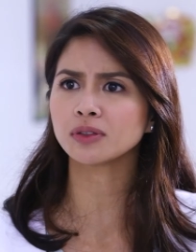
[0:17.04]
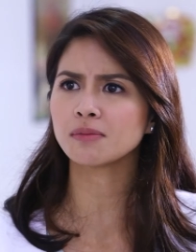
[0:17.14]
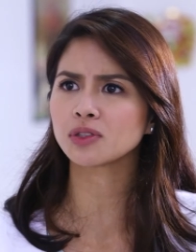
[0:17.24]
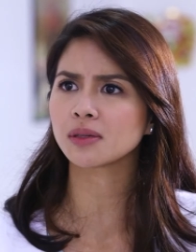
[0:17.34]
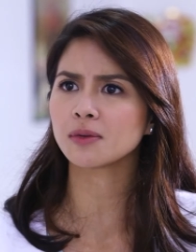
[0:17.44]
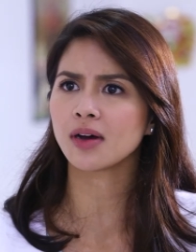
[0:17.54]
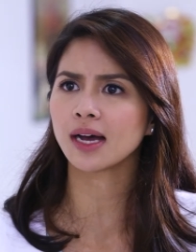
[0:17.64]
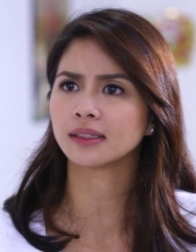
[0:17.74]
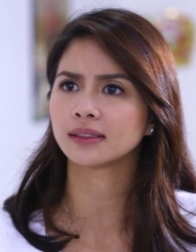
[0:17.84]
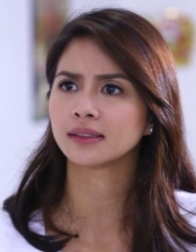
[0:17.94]
so mad at me,
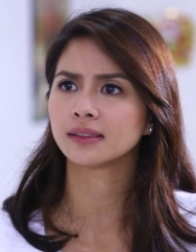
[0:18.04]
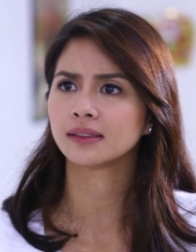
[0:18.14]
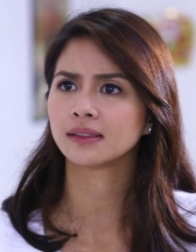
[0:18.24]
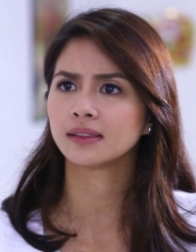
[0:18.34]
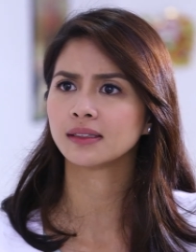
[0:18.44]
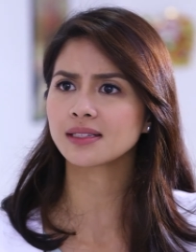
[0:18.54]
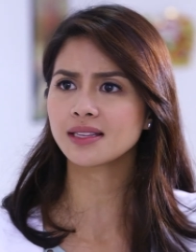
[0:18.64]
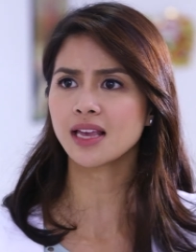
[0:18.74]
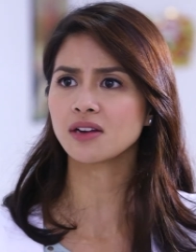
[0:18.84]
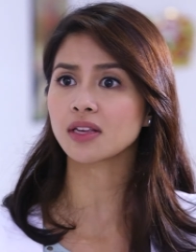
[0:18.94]
Janine? Are you